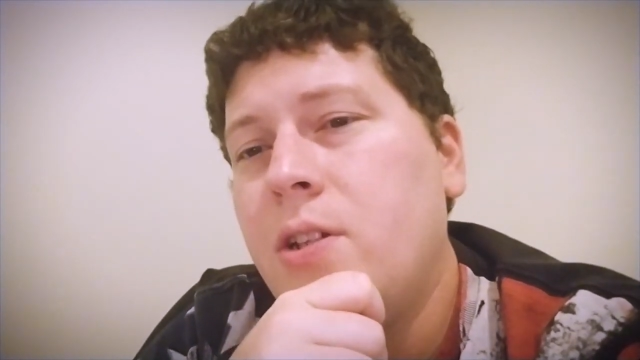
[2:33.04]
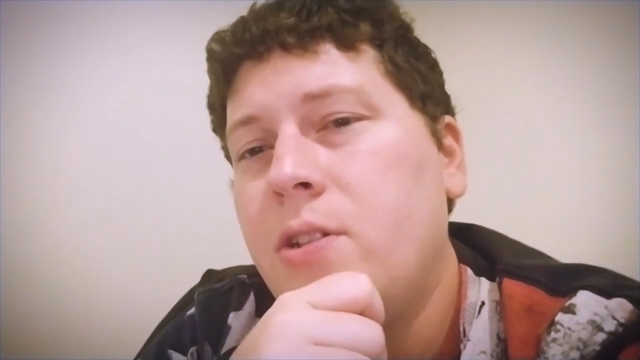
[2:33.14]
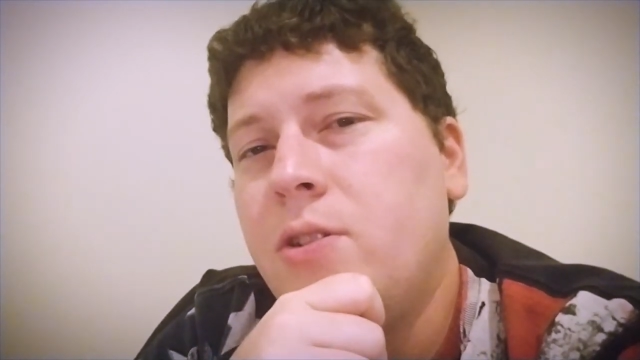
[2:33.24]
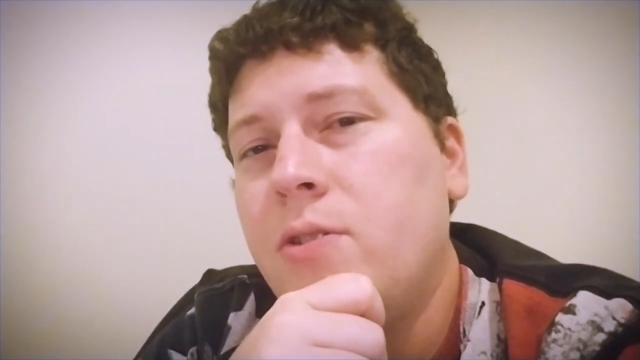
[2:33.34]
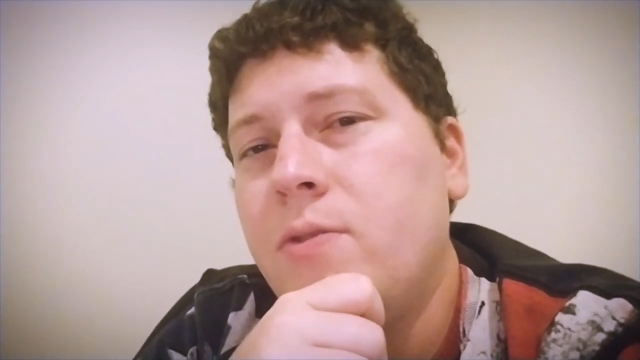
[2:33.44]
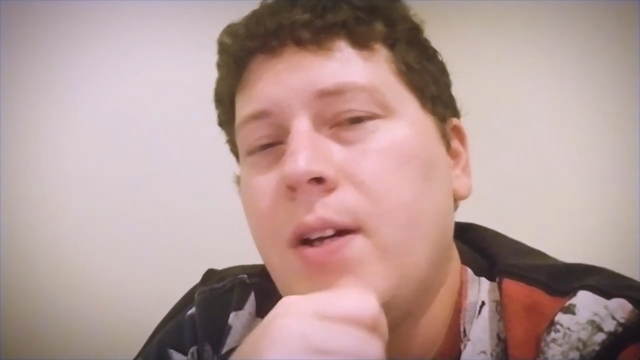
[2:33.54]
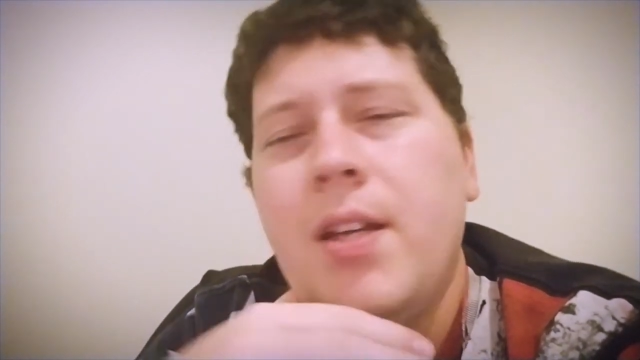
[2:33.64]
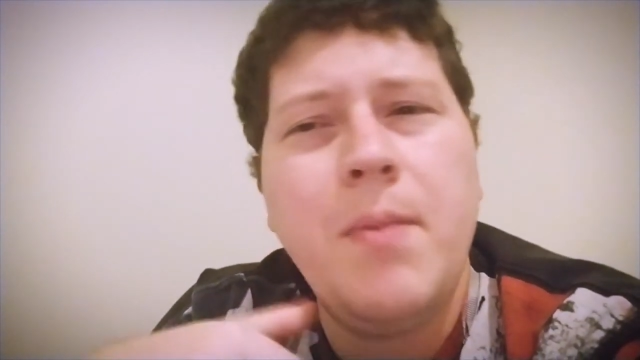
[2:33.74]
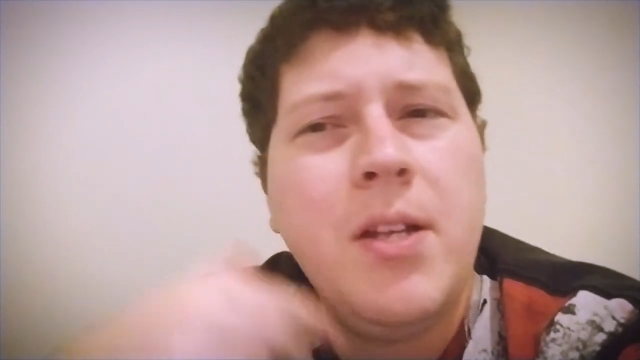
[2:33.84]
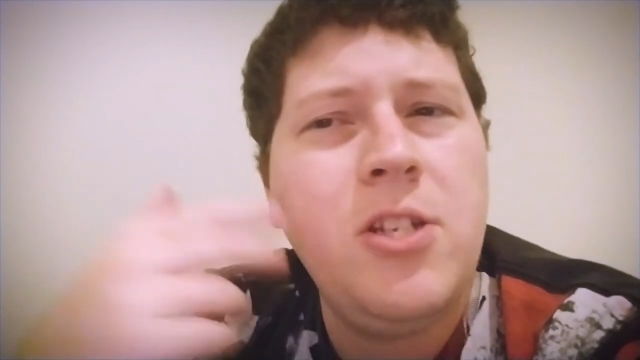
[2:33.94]
to uh,
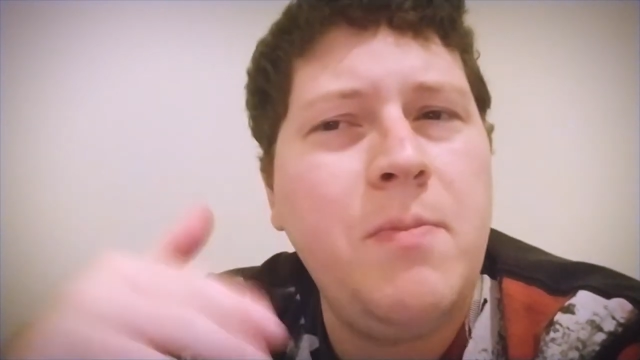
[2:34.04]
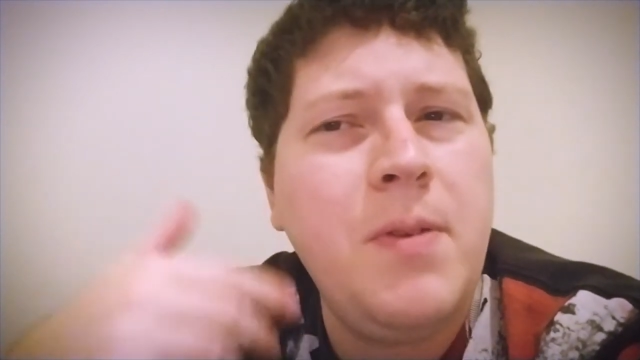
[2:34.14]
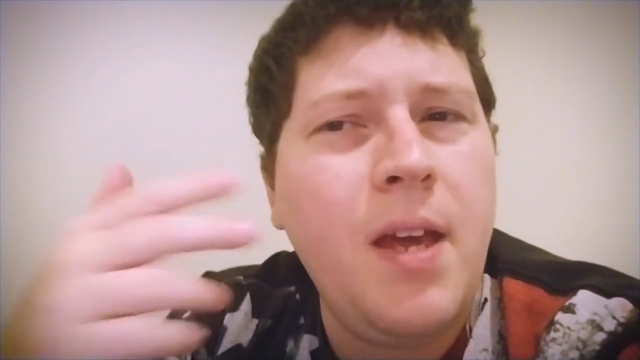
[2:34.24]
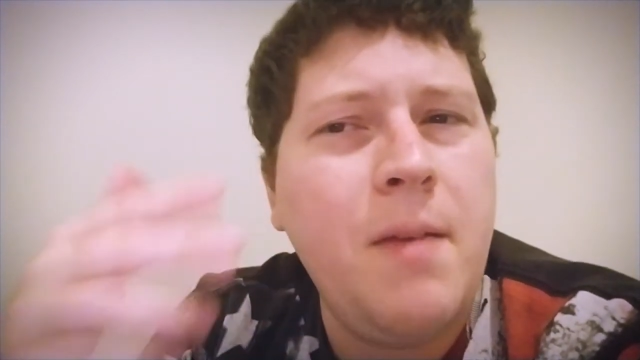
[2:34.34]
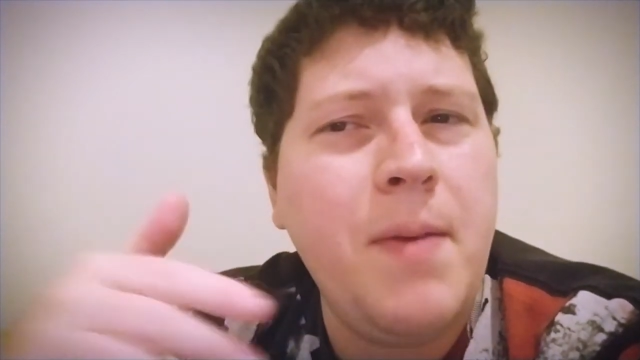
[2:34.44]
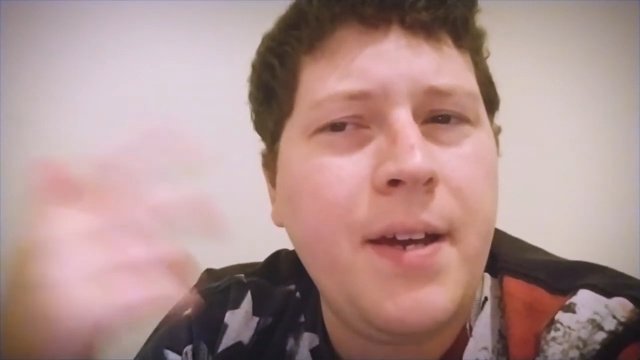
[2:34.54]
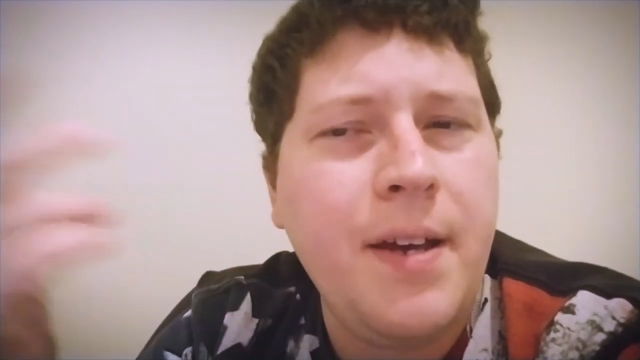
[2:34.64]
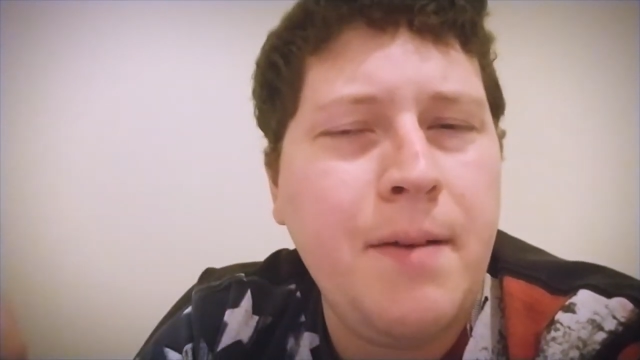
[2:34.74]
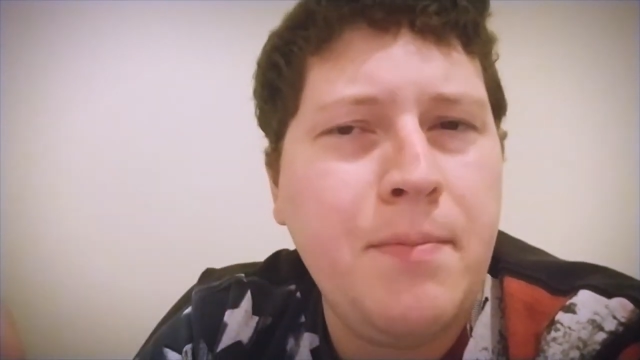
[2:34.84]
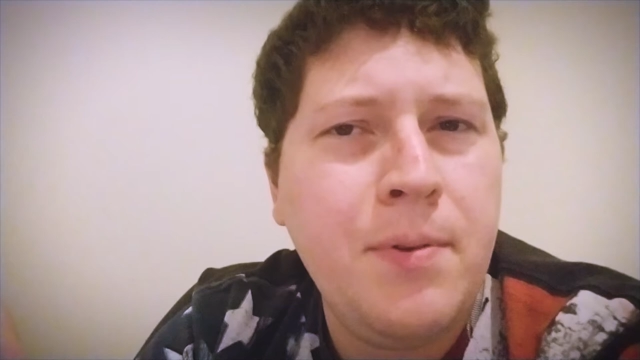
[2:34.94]
get my GPA back
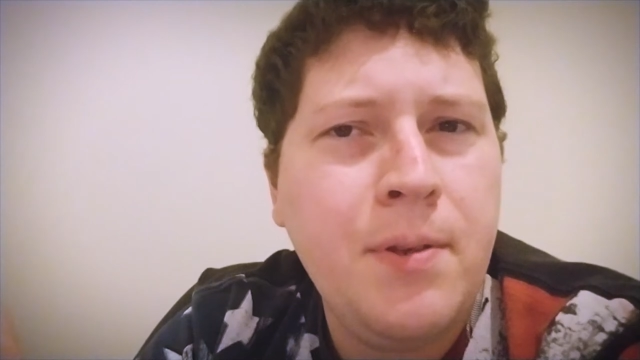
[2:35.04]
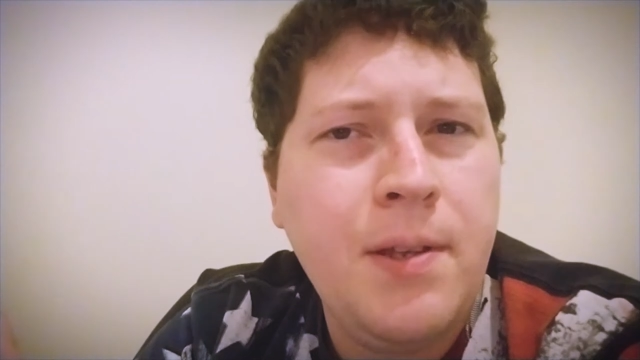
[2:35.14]
up.